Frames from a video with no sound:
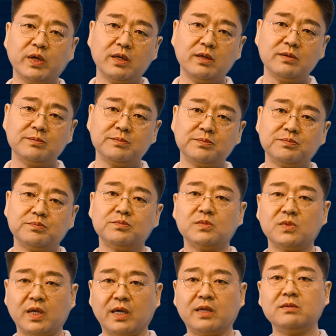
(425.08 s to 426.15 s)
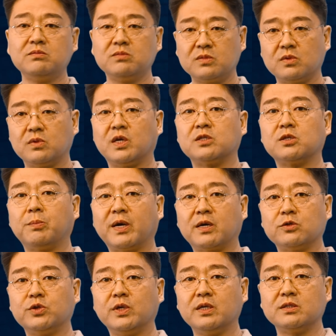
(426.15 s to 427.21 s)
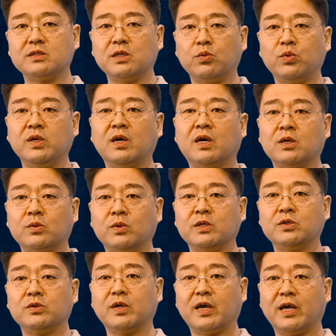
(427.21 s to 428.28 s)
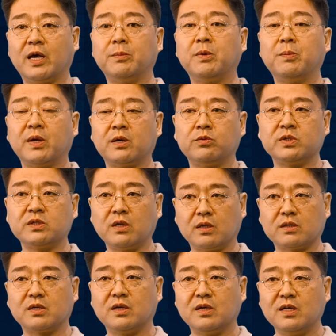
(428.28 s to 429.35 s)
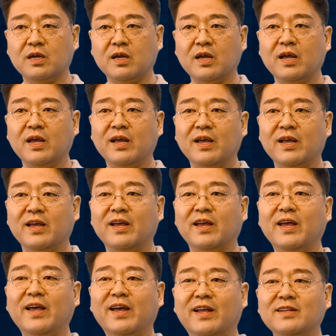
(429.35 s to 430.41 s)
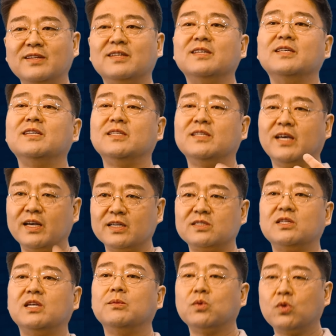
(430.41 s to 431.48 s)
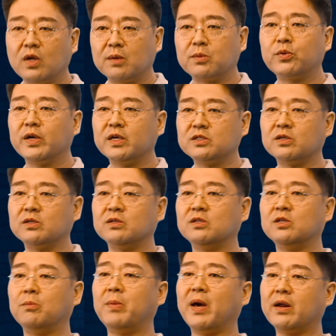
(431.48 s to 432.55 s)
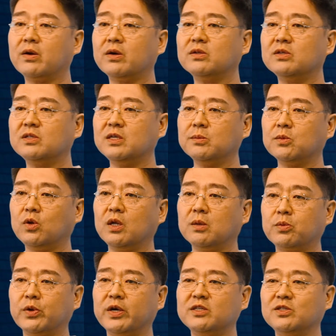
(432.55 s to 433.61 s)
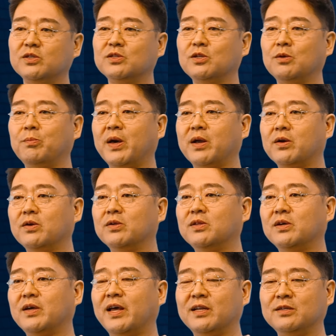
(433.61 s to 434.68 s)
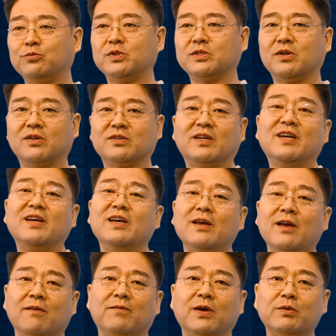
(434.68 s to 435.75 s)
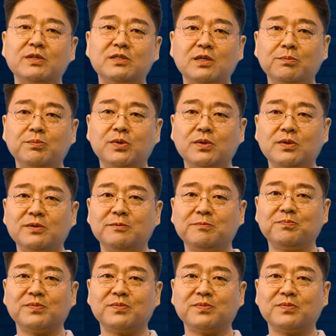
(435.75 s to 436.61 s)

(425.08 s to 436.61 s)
well, then there's a better chance that we are going to have a better result. And yes, team collaboration. The better the team collaboration, the better the end result. Very simple,